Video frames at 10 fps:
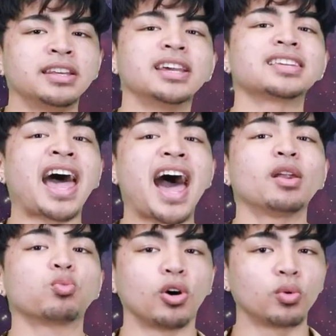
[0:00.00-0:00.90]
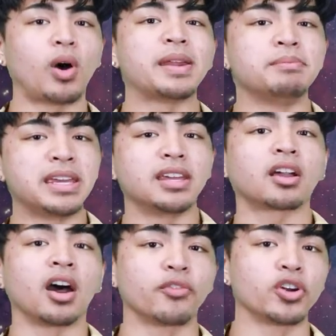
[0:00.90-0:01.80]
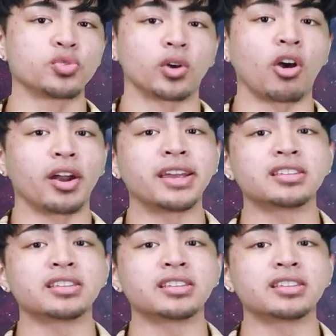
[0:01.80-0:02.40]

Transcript: He has had worldwide media coverage regarding